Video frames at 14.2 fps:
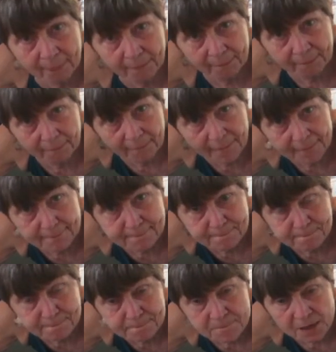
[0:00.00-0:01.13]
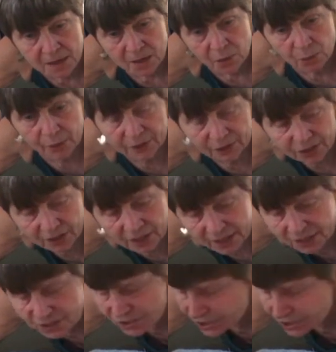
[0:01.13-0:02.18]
All right? When you're done,